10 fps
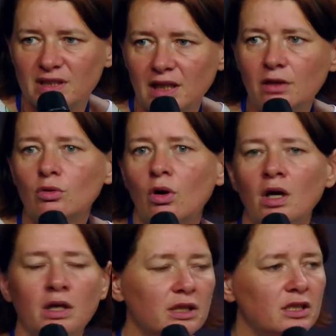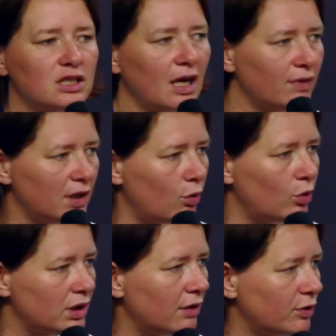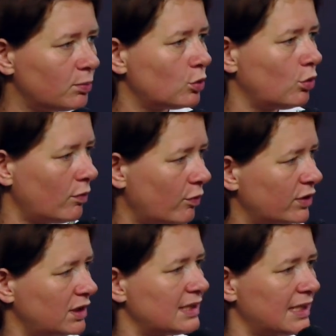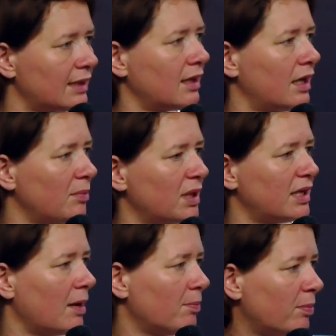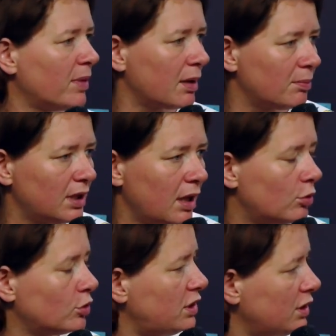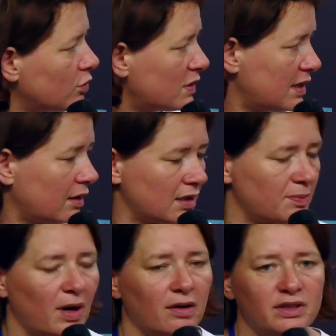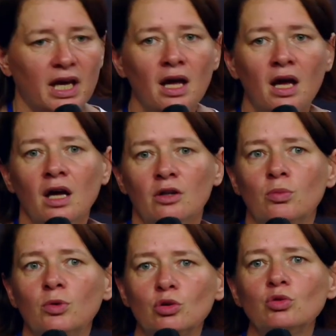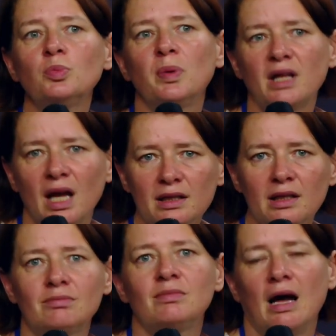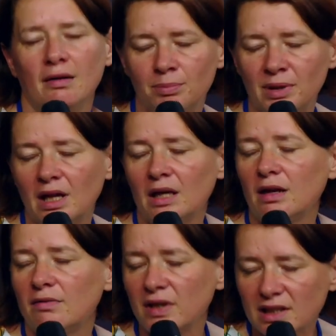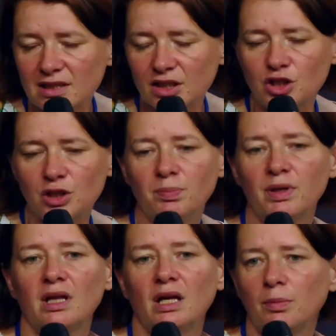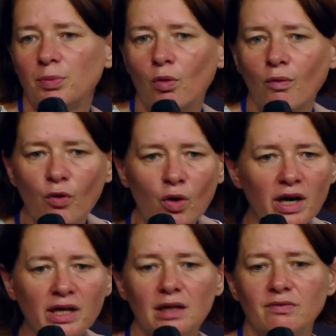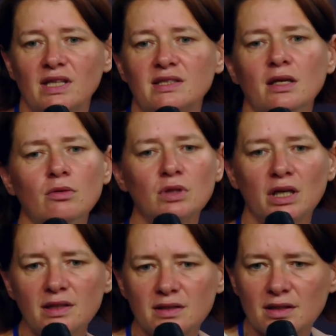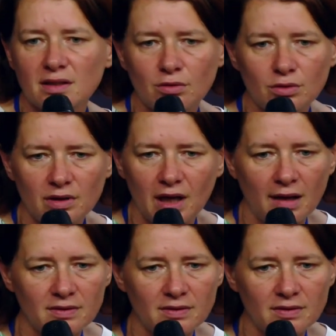there are no people who can work as professional volunteers. And the government, unfortunately, cannot rebuild all this with the pace that we would love it to rebuild.